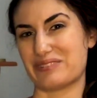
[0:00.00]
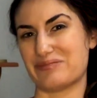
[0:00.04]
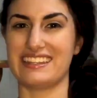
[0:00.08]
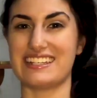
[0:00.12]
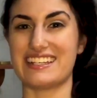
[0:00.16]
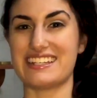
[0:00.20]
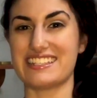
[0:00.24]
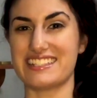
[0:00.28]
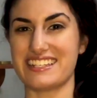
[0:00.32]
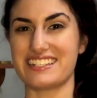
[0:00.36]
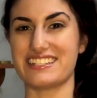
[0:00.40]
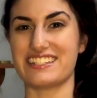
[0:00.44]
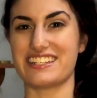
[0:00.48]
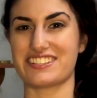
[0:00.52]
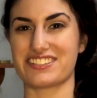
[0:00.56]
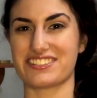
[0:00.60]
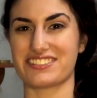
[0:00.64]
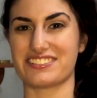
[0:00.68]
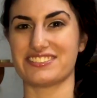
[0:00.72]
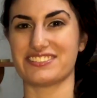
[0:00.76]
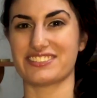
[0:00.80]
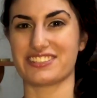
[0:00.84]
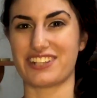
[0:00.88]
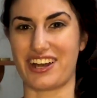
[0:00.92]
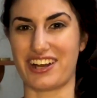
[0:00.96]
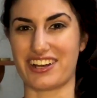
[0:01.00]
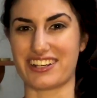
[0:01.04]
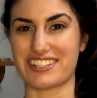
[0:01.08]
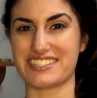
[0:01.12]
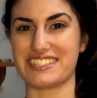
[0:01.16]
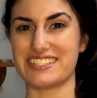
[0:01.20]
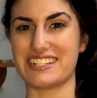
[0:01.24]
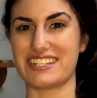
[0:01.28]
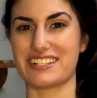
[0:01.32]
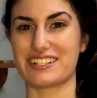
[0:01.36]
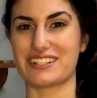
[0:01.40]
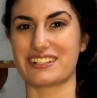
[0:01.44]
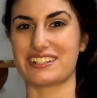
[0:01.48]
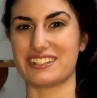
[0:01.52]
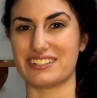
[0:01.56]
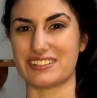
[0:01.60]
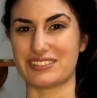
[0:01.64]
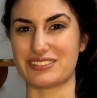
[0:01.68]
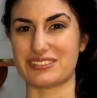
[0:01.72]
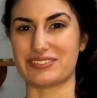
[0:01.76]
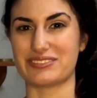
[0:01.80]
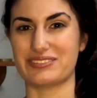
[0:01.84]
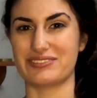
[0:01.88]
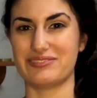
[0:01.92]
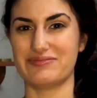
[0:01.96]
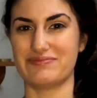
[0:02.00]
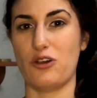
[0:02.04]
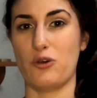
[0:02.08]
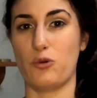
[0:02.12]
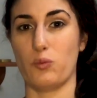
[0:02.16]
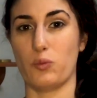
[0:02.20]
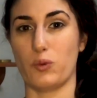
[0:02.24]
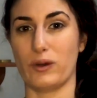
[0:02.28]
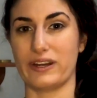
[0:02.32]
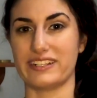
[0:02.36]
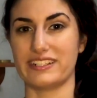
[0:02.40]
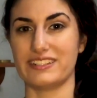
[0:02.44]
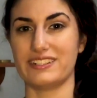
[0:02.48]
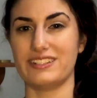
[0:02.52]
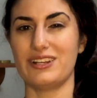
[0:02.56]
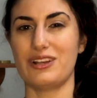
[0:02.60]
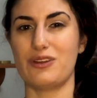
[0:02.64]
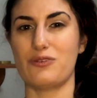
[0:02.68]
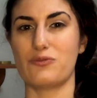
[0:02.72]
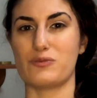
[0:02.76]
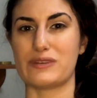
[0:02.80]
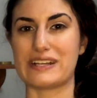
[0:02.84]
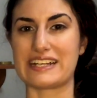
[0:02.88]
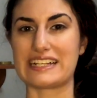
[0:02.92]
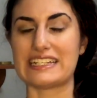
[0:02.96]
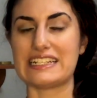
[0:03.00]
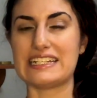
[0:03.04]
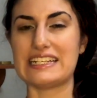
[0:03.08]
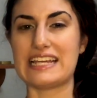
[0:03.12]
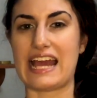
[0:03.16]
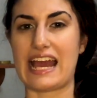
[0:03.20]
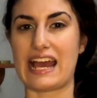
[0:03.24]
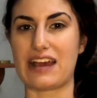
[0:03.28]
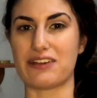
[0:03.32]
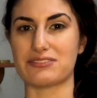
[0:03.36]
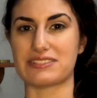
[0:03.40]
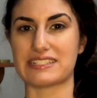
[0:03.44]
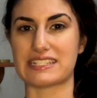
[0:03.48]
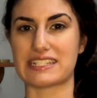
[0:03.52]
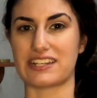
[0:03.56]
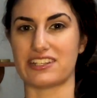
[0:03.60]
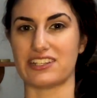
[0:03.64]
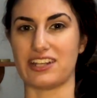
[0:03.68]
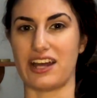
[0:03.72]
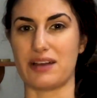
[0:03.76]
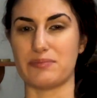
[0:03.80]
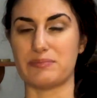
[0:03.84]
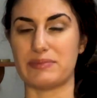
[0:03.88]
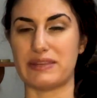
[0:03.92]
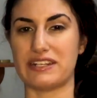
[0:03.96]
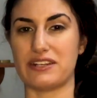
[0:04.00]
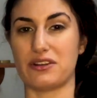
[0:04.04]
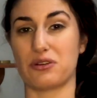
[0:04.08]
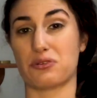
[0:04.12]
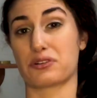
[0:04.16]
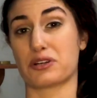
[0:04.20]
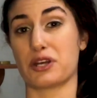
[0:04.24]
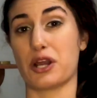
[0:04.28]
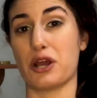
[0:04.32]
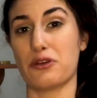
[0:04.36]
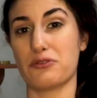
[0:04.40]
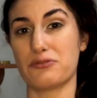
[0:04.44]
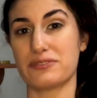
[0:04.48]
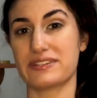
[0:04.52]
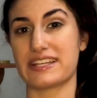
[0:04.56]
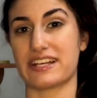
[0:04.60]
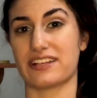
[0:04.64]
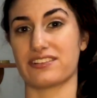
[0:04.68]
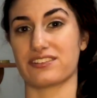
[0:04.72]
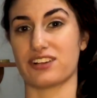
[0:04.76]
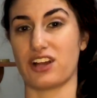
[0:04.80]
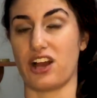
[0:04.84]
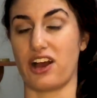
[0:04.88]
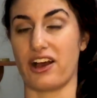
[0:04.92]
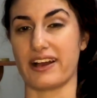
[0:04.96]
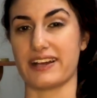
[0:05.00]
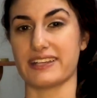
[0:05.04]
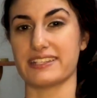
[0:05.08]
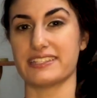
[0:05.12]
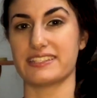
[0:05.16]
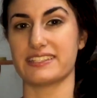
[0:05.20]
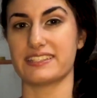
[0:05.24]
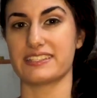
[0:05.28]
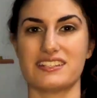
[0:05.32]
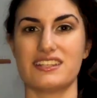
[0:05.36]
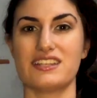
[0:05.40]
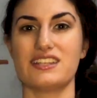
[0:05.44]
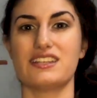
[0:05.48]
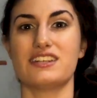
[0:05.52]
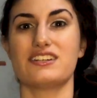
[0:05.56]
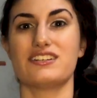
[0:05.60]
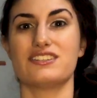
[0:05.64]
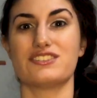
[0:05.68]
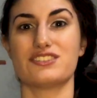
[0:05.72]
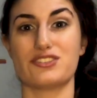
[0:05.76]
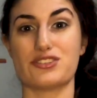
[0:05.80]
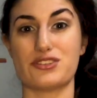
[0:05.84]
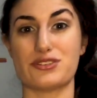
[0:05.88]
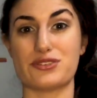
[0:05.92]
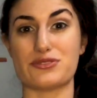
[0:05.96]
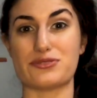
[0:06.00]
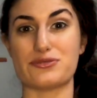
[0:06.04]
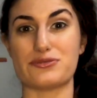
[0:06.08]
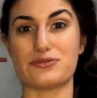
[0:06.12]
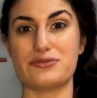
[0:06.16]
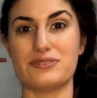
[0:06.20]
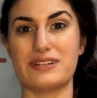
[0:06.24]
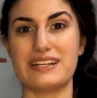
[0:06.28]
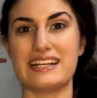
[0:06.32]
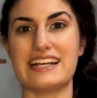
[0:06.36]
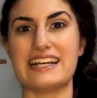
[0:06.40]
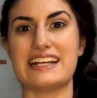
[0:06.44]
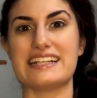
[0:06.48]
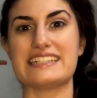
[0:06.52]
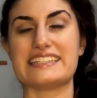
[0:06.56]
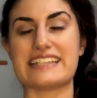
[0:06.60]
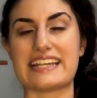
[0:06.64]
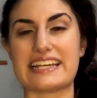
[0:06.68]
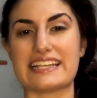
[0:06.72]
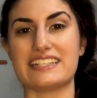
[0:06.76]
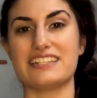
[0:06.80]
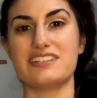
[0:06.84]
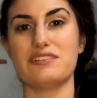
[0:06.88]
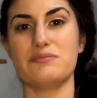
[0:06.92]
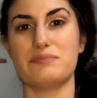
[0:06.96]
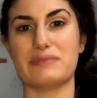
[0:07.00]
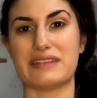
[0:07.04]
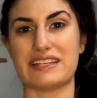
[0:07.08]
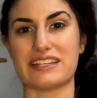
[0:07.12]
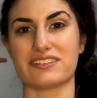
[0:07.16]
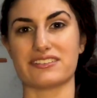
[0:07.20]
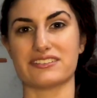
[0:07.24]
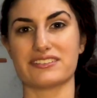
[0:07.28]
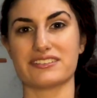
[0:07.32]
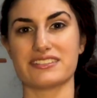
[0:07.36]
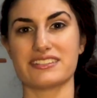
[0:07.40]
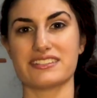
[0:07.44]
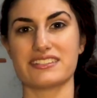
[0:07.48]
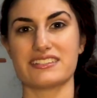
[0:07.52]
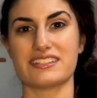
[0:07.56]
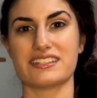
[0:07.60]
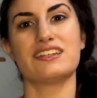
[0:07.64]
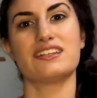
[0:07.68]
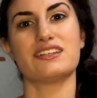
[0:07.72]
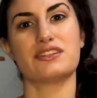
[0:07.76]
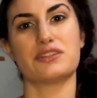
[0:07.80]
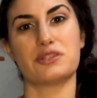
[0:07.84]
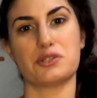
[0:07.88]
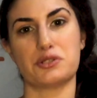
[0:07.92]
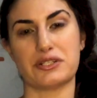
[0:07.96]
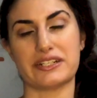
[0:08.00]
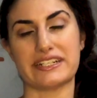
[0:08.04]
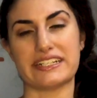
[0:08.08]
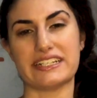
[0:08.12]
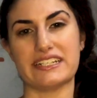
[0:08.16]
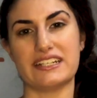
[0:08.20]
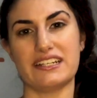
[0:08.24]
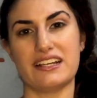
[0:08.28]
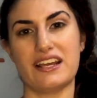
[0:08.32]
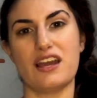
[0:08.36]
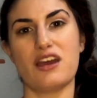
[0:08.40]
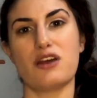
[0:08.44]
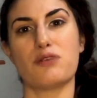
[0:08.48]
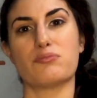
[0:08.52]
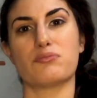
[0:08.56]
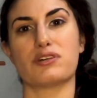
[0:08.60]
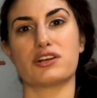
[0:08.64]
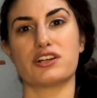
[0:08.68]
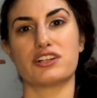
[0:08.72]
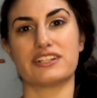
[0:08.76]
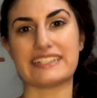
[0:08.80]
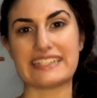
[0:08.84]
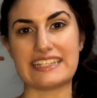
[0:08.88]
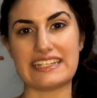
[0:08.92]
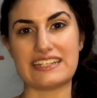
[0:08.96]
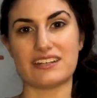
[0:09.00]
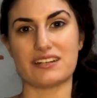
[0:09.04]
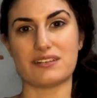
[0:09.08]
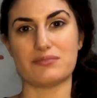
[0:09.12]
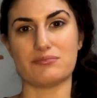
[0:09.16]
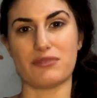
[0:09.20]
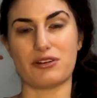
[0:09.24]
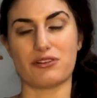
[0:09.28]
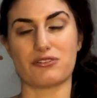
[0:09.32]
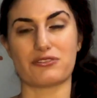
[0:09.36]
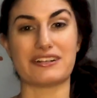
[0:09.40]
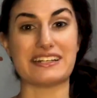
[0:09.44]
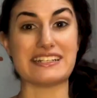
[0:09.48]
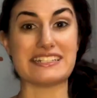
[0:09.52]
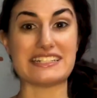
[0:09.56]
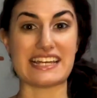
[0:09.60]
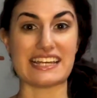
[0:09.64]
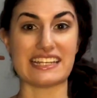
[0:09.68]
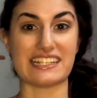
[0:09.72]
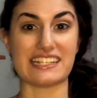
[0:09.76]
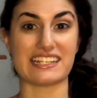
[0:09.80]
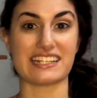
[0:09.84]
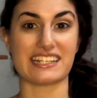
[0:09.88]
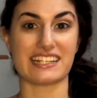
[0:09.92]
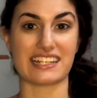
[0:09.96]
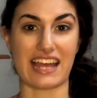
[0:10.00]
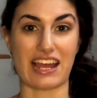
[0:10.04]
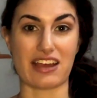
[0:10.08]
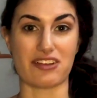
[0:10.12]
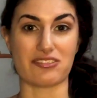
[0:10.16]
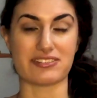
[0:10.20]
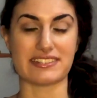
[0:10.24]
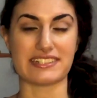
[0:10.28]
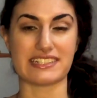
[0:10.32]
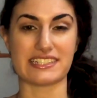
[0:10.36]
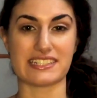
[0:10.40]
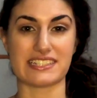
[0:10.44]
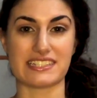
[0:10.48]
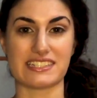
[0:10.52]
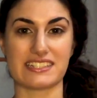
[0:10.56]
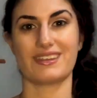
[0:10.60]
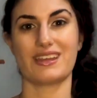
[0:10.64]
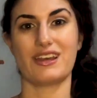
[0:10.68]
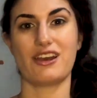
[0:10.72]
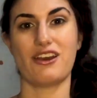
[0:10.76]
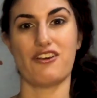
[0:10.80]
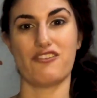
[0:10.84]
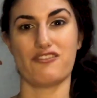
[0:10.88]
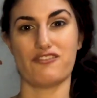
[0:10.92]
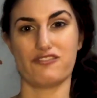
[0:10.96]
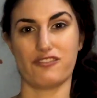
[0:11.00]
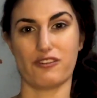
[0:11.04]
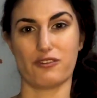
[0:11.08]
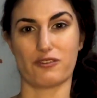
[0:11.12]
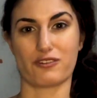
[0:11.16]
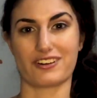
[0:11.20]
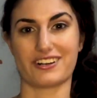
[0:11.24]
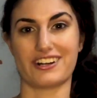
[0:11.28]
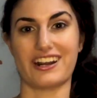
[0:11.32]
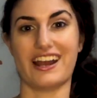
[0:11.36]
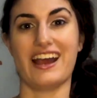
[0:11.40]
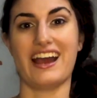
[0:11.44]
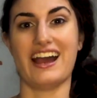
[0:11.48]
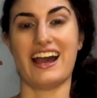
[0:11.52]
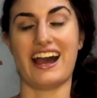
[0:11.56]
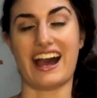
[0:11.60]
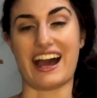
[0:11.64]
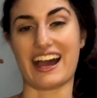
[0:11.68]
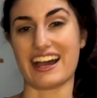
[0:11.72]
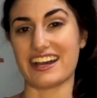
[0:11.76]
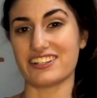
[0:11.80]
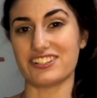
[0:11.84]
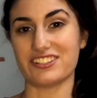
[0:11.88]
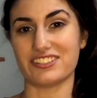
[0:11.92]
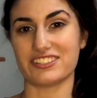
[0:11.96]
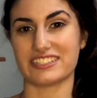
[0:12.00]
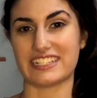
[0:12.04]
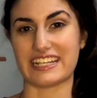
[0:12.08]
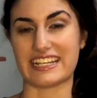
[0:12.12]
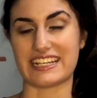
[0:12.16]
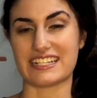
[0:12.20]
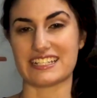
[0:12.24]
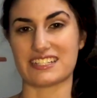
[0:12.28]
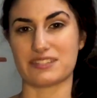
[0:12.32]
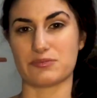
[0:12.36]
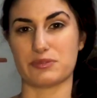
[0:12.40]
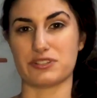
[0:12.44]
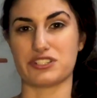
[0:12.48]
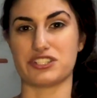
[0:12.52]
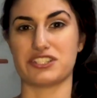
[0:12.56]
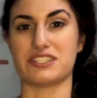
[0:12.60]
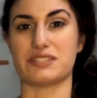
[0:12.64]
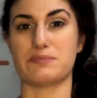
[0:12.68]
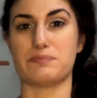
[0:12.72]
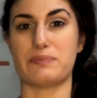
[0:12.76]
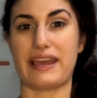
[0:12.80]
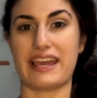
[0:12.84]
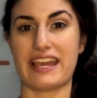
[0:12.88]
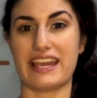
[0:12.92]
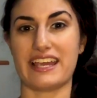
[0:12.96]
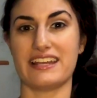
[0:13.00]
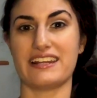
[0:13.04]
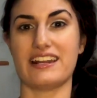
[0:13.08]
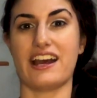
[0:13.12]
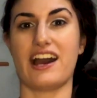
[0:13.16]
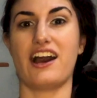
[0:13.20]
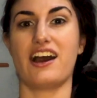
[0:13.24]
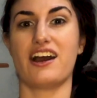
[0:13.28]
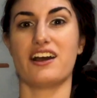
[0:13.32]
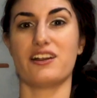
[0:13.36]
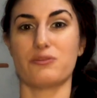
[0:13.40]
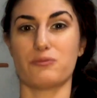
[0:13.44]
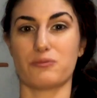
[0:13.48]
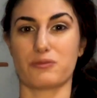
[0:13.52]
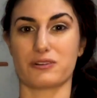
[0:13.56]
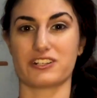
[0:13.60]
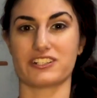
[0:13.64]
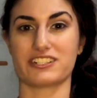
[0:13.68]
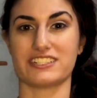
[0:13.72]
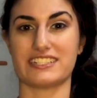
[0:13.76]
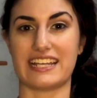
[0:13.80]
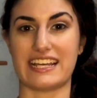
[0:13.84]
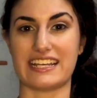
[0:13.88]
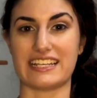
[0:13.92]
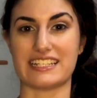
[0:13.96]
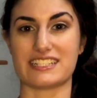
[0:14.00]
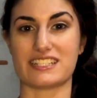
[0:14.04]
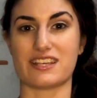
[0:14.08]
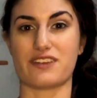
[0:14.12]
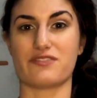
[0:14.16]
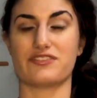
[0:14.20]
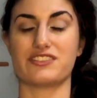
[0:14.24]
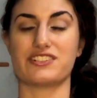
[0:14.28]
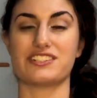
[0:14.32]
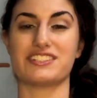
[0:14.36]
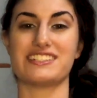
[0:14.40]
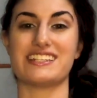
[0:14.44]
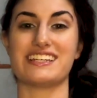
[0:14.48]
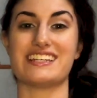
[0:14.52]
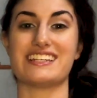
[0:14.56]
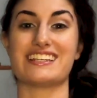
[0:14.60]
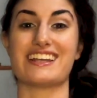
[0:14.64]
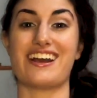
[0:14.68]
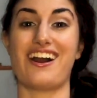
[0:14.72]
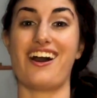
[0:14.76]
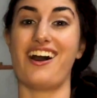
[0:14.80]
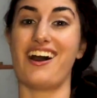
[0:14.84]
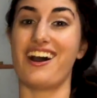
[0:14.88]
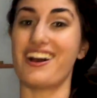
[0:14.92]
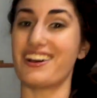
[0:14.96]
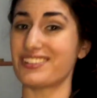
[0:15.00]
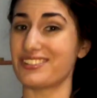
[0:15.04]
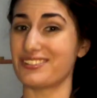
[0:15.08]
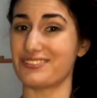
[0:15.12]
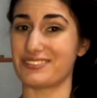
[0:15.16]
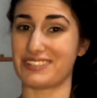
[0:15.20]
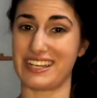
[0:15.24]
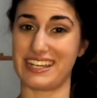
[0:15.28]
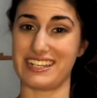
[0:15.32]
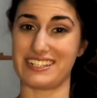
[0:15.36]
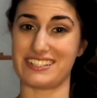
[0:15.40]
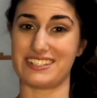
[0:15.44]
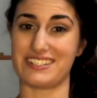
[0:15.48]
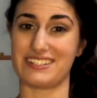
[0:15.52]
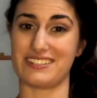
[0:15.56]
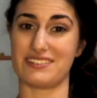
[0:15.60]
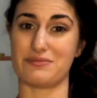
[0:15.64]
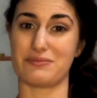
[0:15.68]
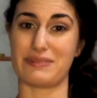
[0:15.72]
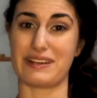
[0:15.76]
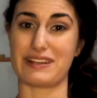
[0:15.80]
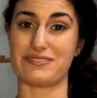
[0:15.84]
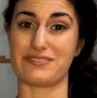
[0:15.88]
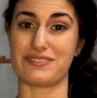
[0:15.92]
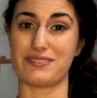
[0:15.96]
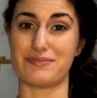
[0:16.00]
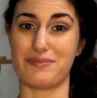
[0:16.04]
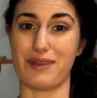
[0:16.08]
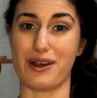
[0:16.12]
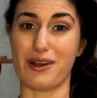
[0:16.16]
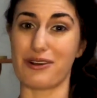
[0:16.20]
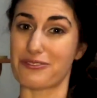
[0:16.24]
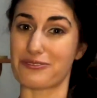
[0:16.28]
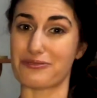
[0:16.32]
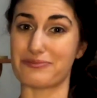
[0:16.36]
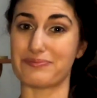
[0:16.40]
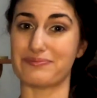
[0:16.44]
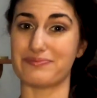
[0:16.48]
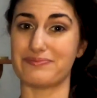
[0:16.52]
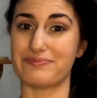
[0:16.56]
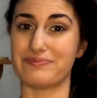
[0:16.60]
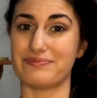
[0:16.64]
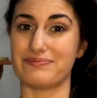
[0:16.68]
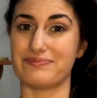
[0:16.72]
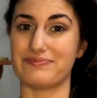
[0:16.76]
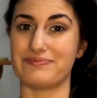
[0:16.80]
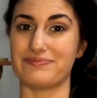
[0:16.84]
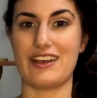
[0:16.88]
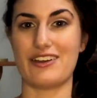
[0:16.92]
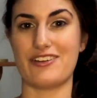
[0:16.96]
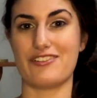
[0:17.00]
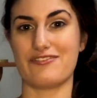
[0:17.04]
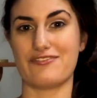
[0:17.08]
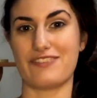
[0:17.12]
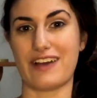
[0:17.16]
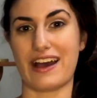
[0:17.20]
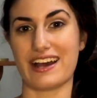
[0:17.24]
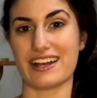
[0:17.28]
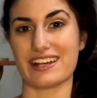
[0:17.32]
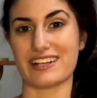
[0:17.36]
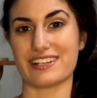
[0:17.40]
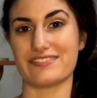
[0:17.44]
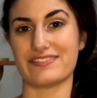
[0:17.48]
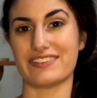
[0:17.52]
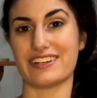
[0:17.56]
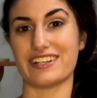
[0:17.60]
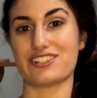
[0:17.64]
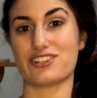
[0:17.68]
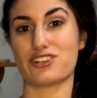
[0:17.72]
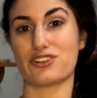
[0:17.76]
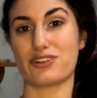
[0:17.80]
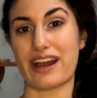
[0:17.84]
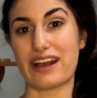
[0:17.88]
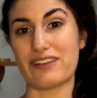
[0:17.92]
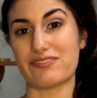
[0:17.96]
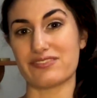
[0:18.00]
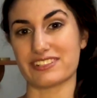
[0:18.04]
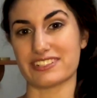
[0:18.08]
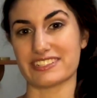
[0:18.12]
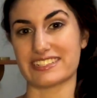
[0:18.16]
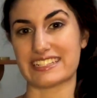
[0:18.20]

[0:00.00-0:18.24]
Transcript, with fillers: These additional costs include one, weekly housing allotment or hotel costs, two, daily meals, three, per diem or a daily allowance, four, idle days, which is paid unworked days for staying on location away from home. Five, travel